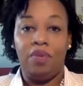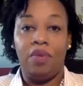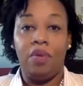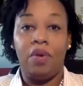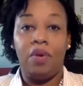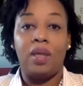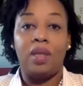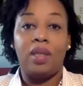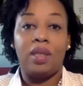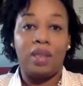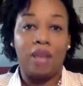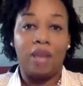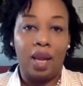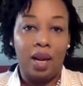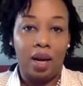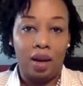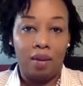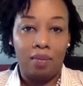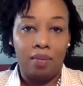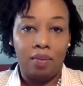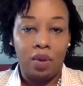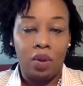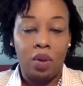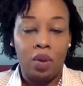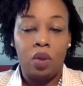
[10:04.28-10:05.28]
for
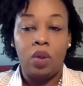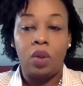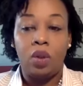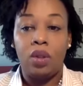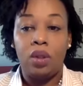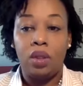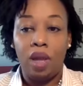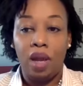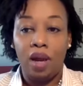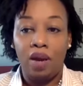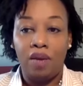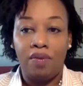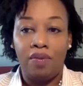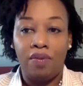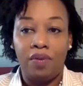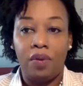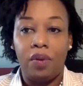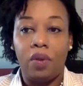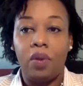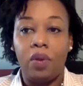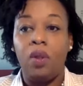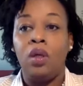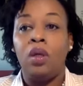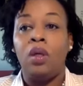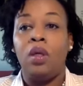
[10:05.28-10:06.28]
asylum.
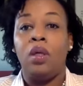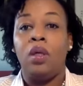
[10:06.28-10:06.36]
Therefore,